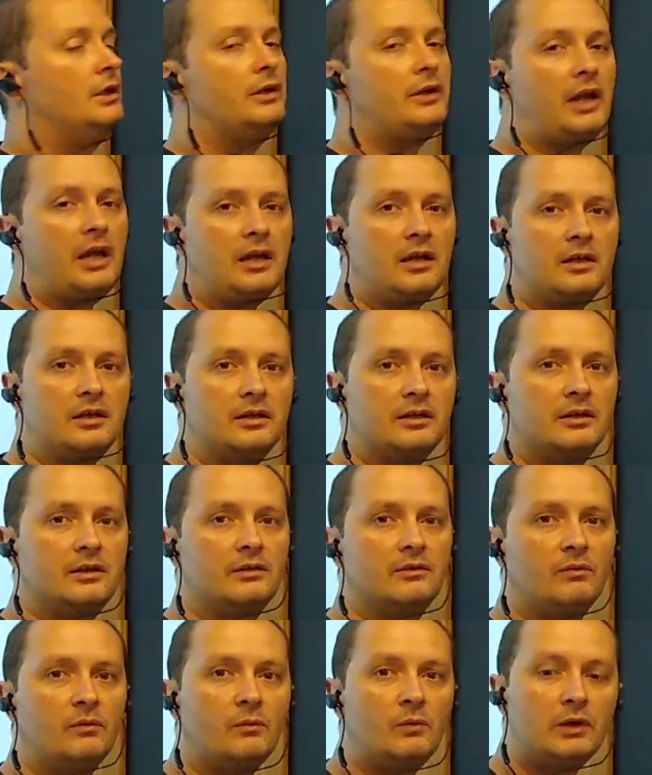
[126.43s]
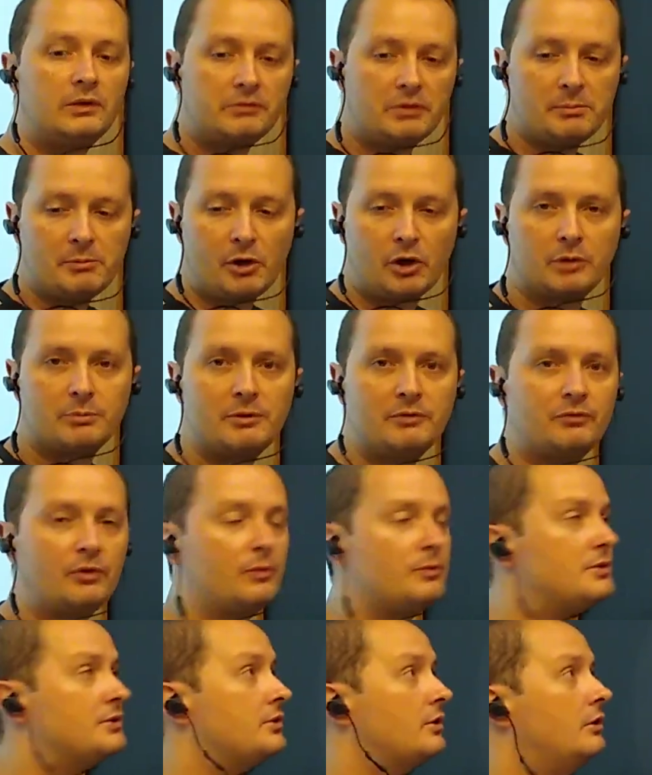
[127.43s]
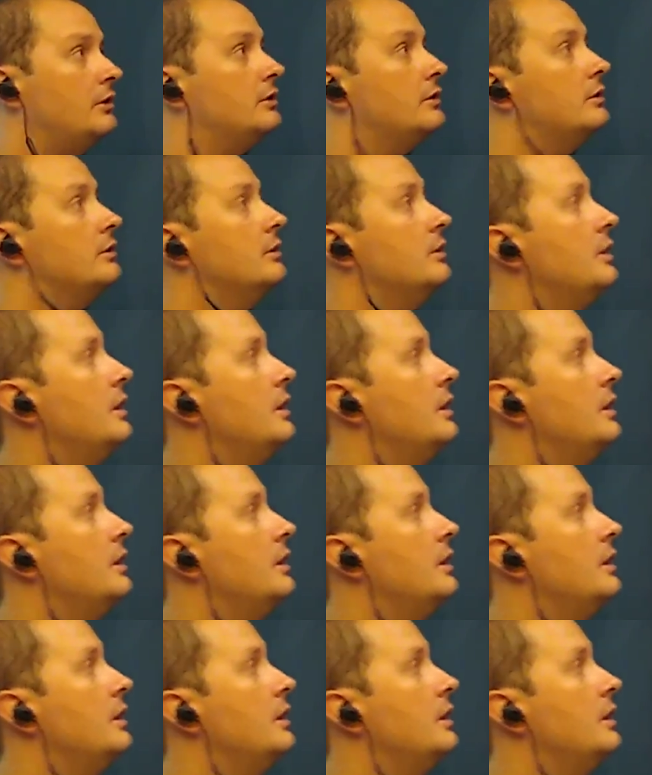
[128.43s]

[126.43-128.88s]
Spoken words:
Okay, one remark before we start.